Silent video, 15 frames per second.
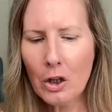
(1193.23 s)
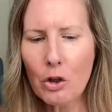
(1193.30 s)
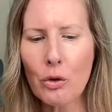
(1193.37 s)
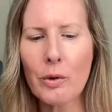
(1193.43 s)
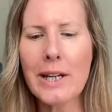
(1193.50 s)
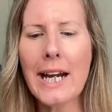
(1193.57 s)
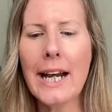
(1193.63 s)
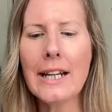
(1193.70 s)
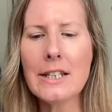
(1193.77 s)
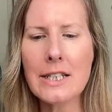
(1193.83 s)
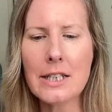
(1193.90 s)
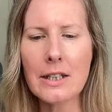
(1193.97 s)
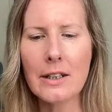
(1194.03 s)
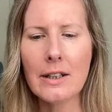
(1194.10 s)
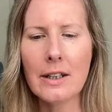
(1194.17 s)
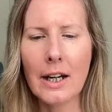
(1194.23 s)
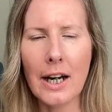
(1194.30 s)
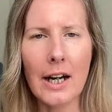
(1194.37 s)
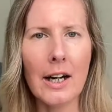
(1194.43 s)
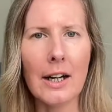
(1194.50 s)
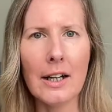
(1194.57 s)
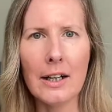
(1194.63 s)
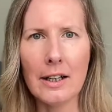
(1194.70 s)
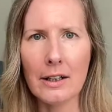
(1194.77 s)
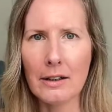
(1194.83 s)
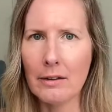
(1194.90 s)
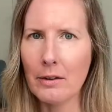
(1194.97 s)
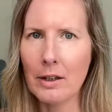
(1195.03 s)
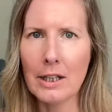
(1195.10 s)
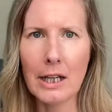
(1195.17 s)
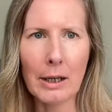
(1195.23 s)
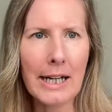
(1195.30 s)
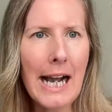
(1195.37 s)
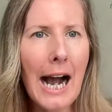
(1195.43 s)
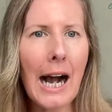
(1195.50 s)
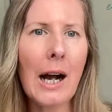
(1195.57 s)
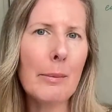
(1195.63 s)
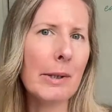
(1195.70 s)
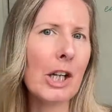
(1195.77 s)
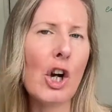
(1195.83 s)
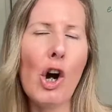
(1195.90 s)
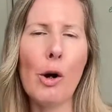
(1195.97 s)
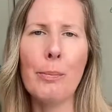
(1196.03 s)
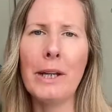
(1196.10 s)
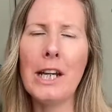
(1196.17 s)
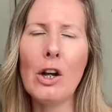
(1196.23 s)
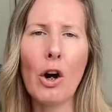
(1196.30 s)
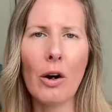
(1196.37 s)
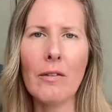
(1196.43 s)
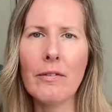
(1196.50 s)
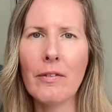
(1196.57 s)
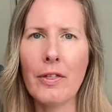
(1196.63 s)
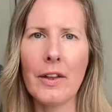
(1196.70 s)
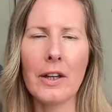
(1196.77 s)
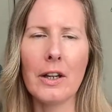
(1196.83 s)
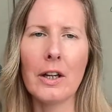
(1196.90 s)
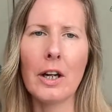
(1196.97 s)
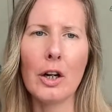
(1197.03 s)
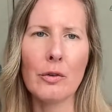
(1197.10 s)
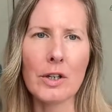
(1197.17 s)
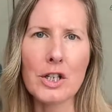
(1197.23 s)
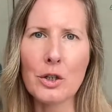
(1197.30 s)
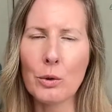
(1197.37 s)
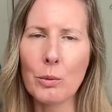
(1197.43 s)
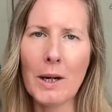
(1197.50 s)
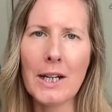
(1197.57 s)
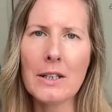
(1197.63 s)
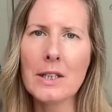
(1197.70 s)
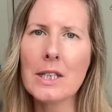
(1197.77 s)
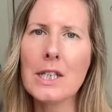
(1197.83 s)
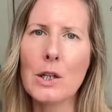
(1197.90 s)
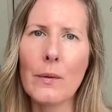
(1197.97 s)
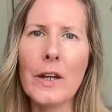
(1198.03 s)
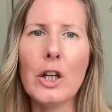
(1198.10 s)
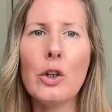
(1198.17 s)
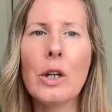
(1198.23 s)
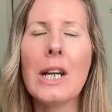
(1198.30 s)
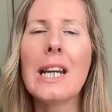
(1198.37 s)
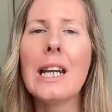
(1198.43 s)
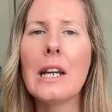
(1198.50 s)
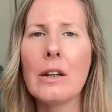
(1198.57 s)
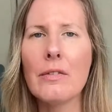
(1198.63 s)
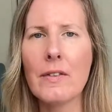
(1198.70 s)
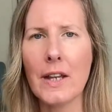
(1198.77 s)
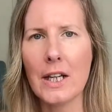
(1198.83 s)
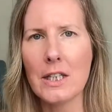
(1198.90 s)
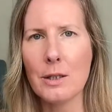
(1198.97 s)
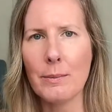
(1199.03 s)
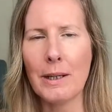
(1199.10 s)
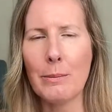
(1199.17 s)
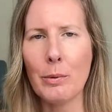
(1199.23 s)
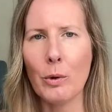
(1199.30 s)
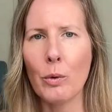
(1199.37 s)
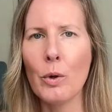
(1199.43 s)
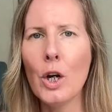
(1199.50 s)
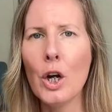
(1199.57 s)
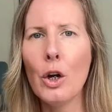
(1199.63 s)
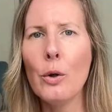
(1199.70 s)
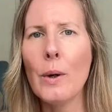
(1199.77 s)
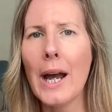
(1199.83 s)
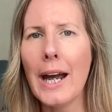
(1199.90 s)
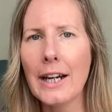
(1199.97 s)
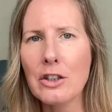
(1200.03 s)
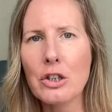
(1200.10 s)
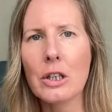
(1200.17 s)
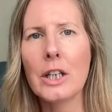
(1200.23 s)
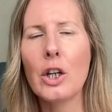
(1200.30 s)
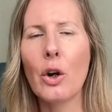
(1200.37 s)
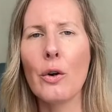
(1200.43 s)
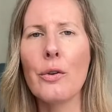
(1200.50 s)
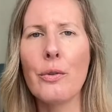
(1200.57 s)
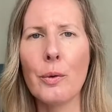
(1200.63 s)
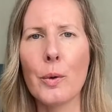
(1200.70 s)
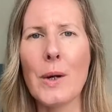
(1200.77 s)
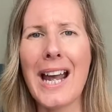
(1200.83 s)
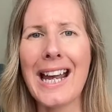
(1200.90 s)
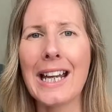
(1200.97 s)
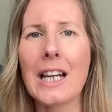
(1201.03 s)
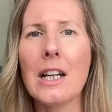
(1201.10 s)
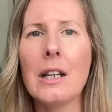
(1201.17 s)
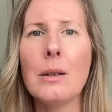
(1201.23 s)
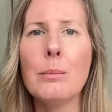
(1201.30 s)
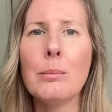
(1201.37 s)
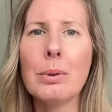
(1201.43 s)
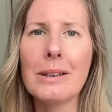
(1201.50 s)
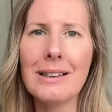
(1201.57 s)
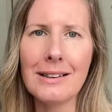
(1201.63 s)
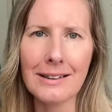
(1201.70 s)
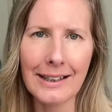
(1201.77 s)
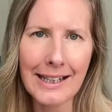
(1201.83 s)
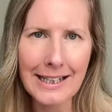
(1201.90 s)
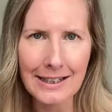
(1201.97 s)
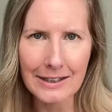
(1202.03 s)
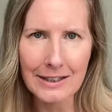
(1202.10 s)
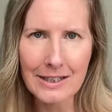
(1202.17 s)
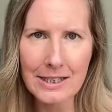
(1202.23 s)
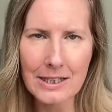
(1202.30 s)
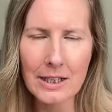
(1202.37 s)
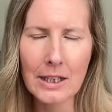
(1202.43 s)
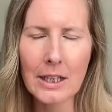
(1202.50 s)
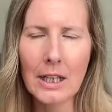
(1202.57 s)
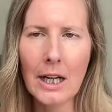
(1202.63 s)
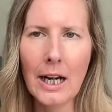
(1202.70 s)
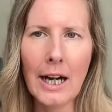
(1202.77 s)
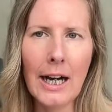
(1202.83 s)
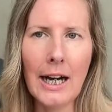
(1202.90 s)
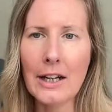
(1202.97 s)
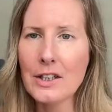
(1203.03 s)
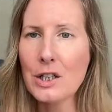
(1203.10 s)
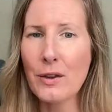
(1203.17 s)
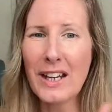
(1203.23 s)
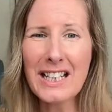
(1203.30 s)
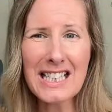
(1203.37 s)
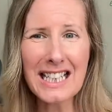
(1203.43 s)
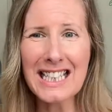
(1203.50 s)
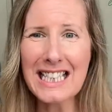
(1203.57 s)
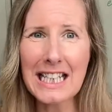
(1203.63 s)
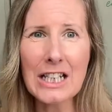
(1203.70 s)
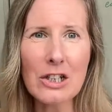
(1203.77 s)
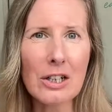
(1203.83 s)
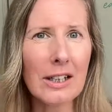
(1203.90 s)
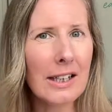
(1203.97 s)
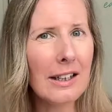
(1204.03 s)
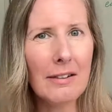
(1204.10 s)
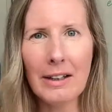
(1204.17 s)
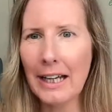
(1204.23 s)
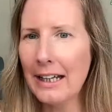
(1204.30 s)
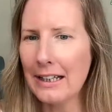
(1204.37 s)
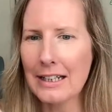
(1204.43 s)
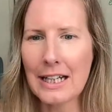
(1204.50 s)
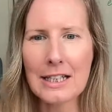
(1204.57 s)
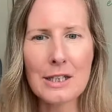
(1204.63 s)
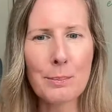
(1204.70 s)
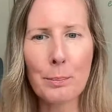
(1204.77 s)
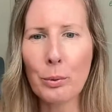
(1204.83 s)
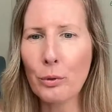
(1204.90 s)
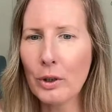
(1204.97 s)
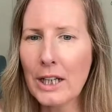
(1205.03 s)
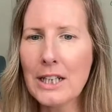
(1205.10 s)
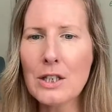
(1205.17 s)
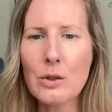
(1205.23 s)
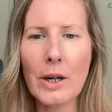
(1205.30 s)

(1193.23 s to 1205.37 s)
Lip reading: create a carbon copy of the original one so that you can gift that to people who actually go through and complete it. So that's essentially it. It's pretty